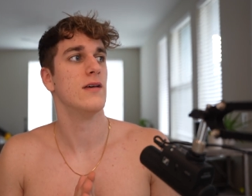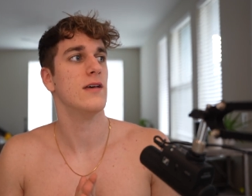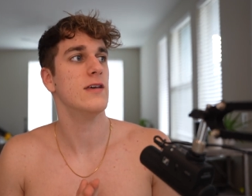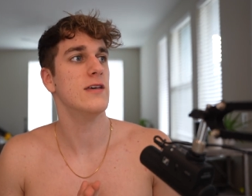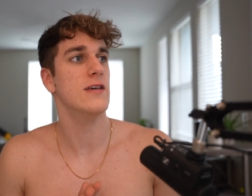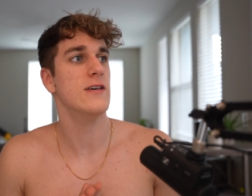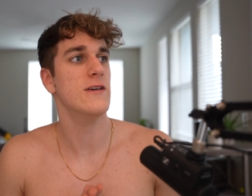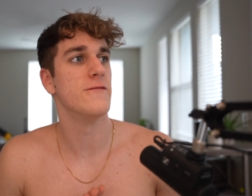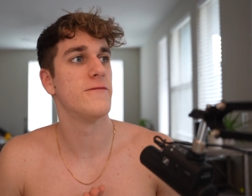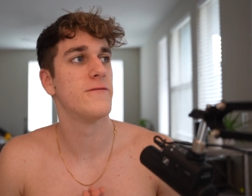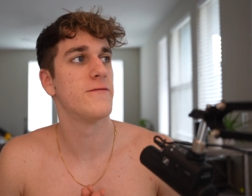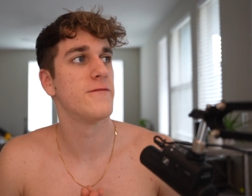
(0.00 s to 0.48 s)

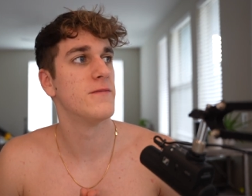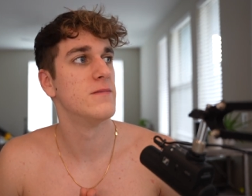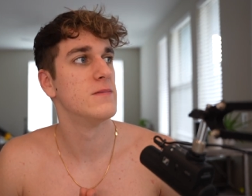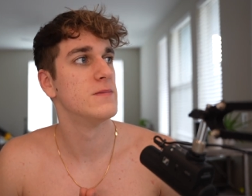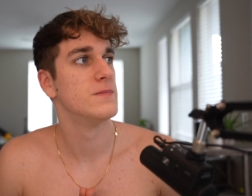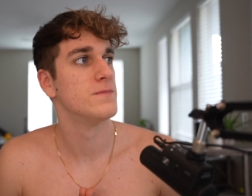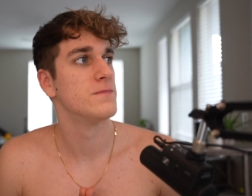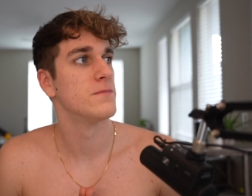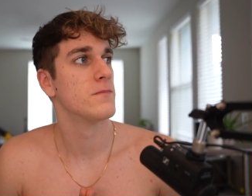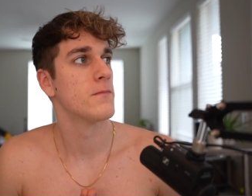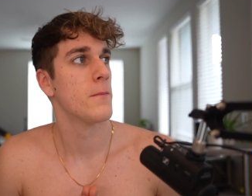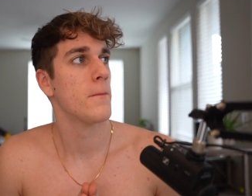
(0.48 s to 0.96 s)
If
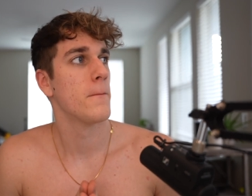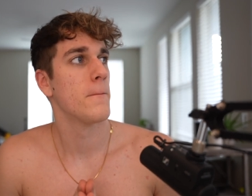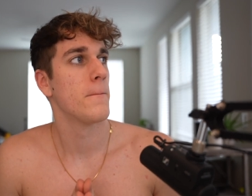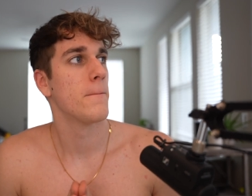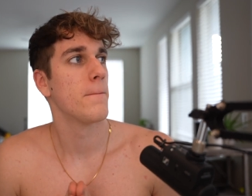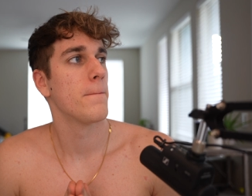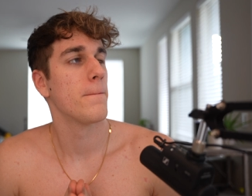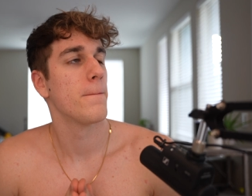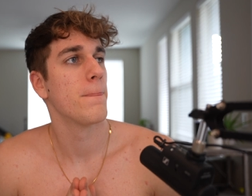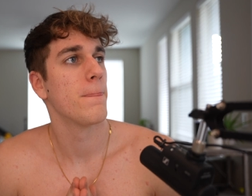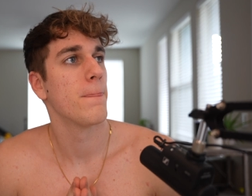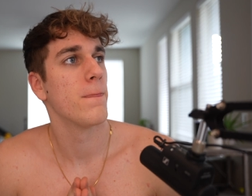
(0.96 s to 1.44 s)

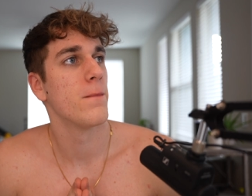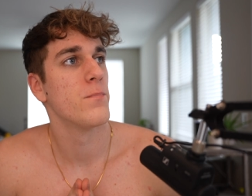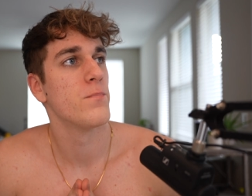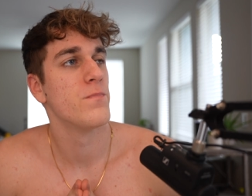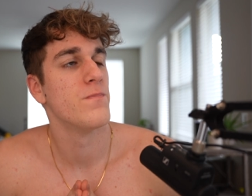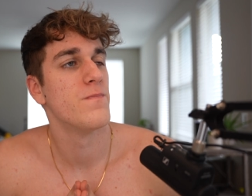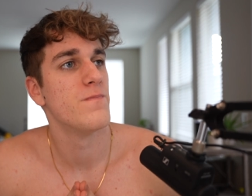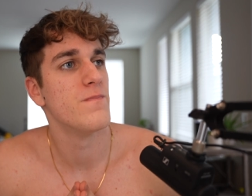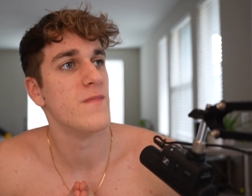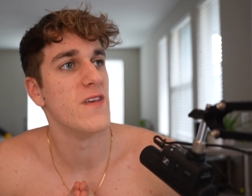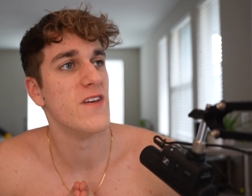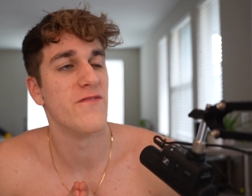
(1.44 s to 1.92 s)

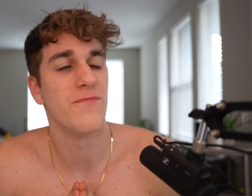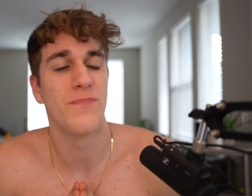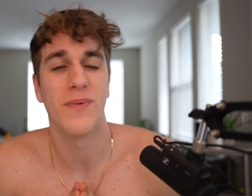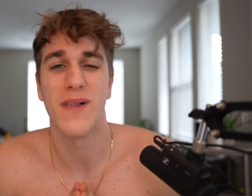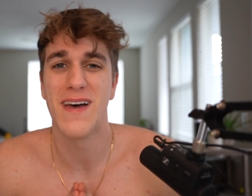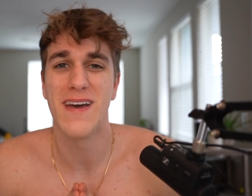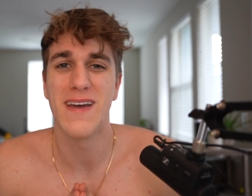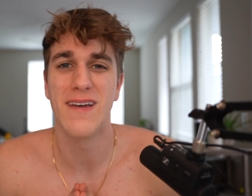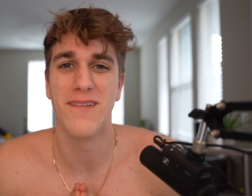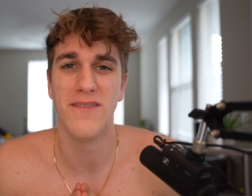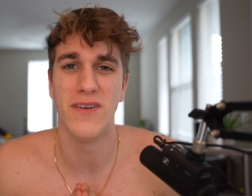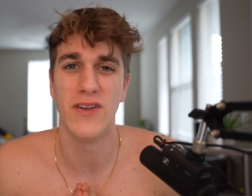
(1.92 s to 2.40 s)

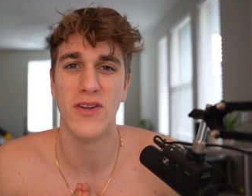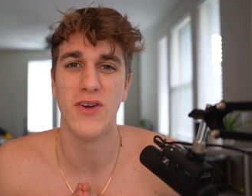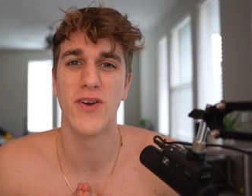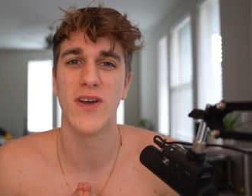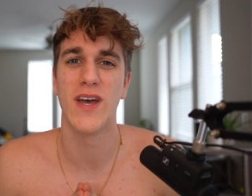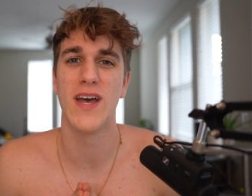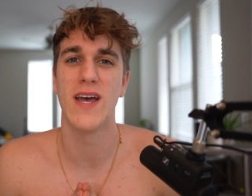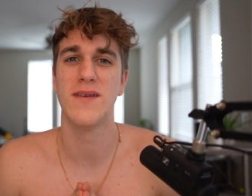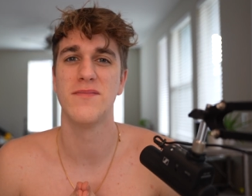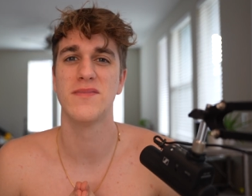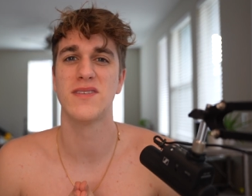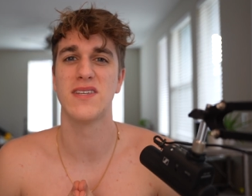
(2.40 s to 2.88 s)
playing video
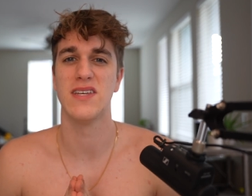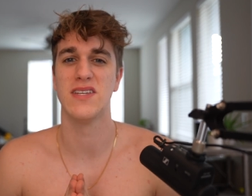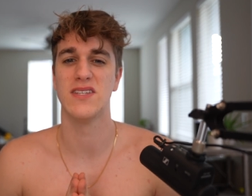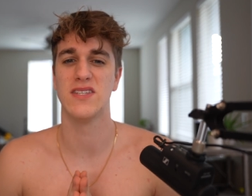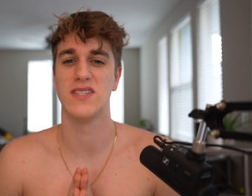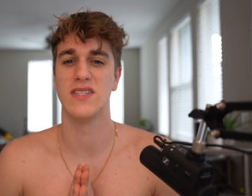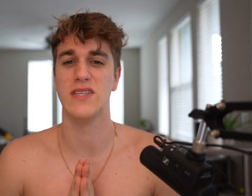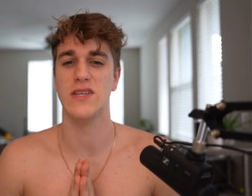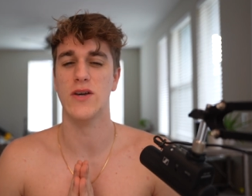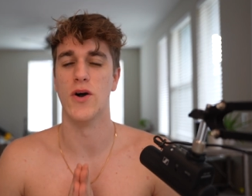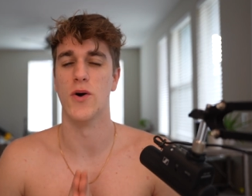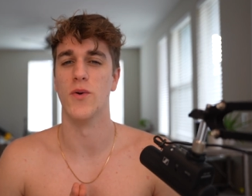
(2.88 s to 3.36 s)
games is
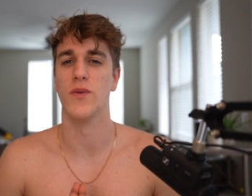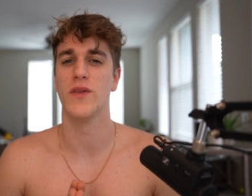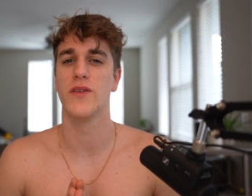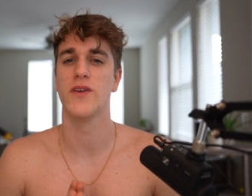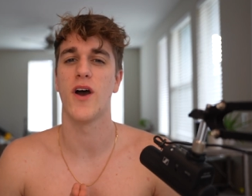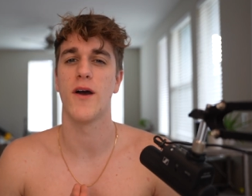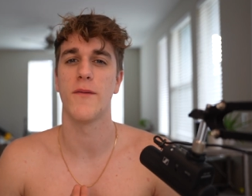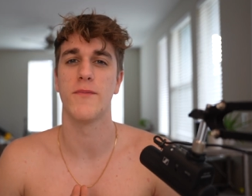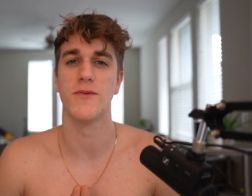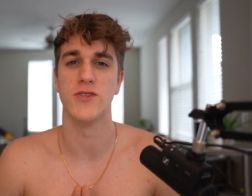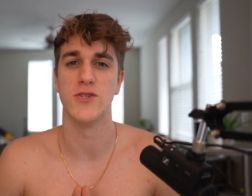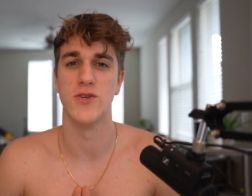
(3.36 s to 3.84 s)
the only
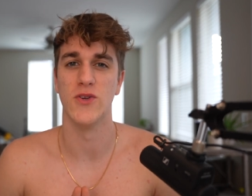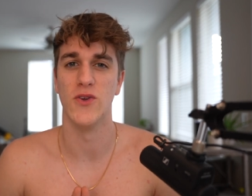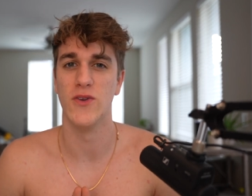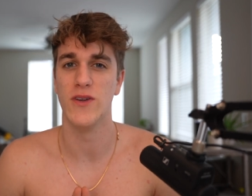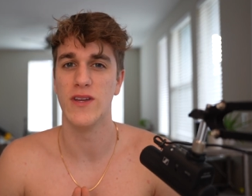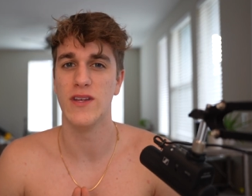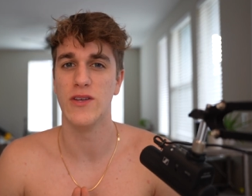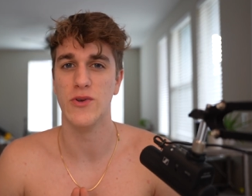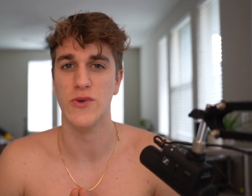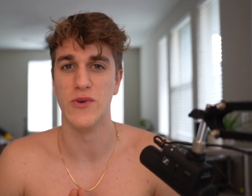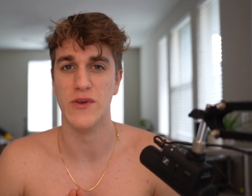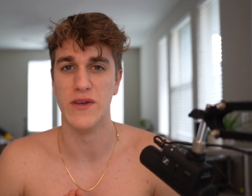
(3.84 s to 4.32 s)

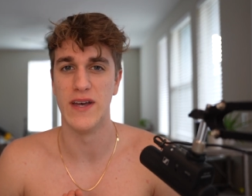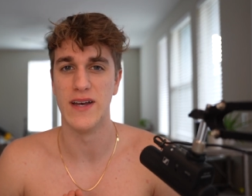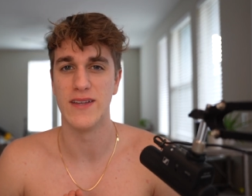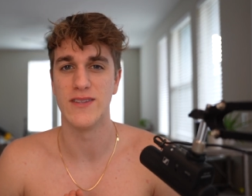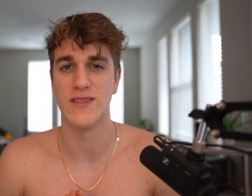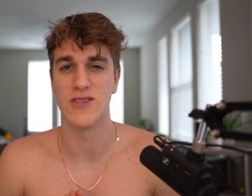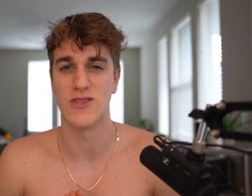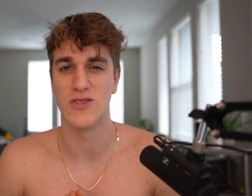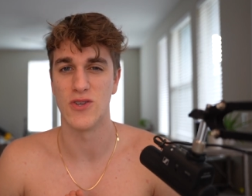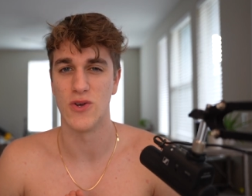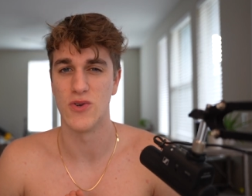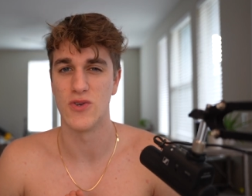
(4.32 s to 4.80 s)
opportunity you get
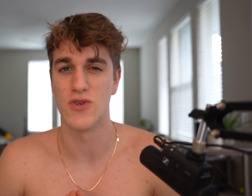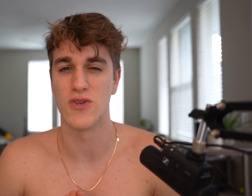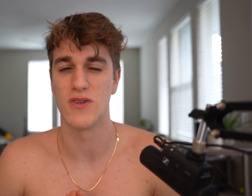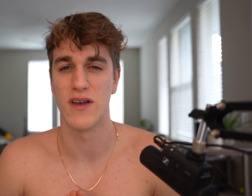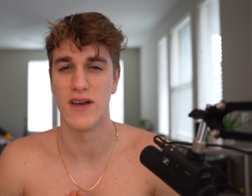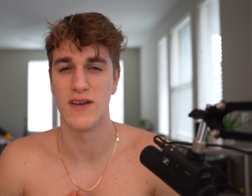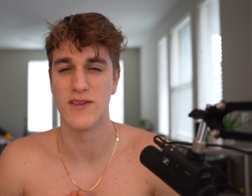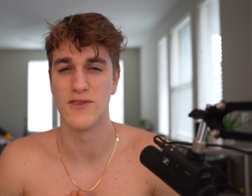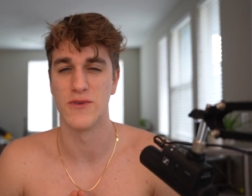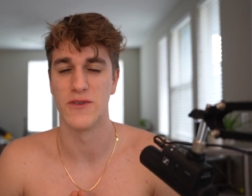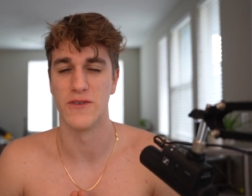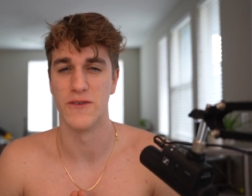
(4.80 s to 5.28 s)
to
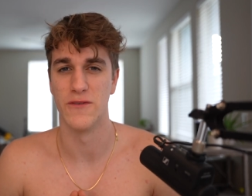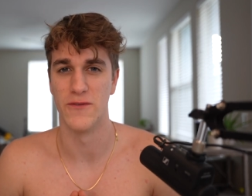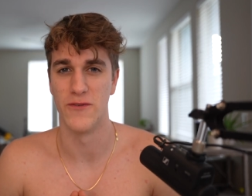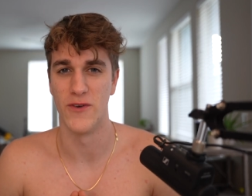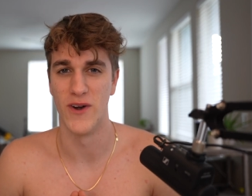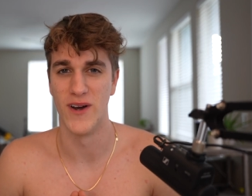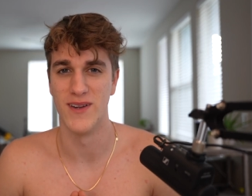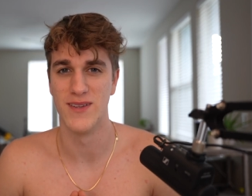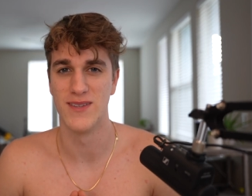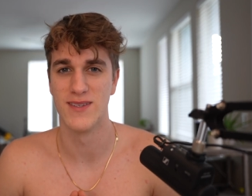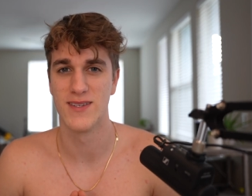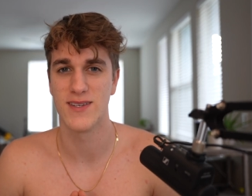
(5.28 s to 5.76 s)
socialize with your
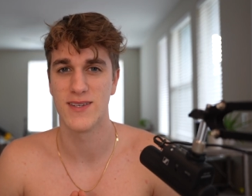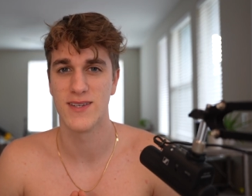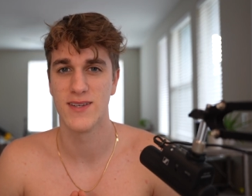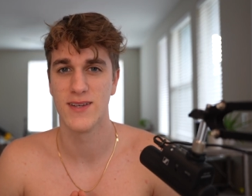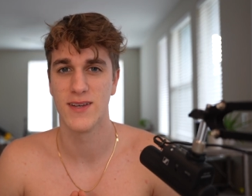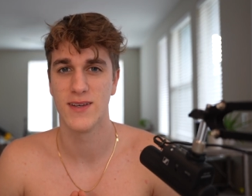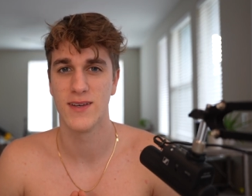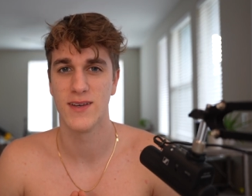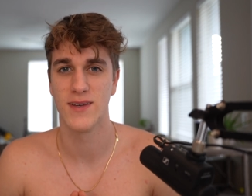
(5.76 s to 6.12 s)
friends,